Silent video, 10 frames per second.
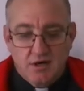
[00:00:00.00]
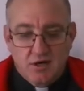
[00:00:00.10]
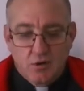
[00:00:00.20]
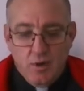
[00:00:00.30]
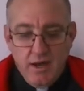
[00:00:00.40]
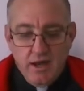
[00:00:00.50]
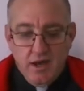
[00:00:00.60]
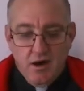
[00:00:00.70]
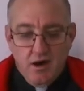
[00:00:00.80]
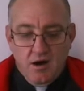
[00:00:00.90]
a
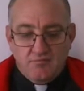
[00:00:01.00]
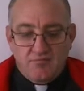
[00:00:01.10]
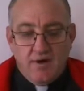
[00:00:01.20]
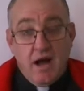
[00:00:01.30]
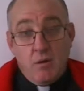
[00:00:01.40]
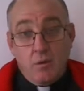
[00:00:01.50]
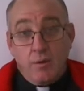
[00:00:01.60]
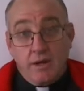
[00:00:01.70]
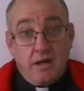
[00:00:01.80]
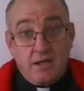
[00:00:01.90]
way of how we were
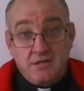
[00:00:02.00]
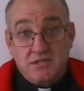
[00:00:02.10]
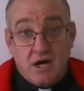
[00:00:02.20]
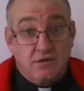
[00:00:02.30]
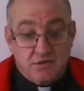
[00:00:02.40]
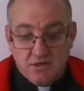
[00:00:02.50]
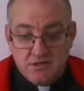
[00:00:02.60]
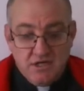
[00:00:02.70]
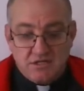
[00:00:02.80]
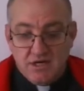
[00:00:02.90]
going to get the child to the
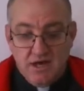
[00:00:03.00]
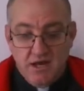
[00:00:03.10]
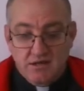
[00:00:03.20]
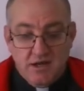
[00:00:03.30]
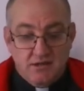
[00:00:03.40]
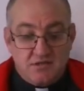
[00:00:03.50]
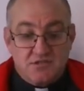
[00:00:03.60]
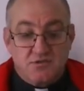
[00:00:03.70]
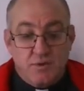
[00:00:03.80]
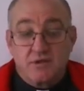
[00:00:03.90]
teacher, and this
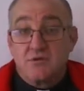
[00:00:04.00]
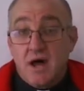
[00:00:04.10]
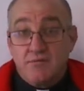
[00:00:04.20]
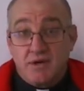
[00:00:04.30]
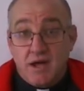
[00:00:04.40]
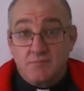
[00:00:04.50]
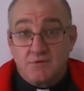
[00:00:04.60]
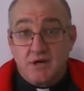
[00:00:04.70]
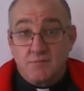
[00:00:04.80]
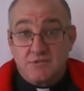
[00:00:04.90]
is where the driver
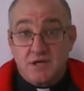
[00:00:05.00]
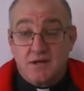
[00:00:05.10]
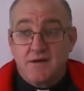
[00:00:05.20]
comes in.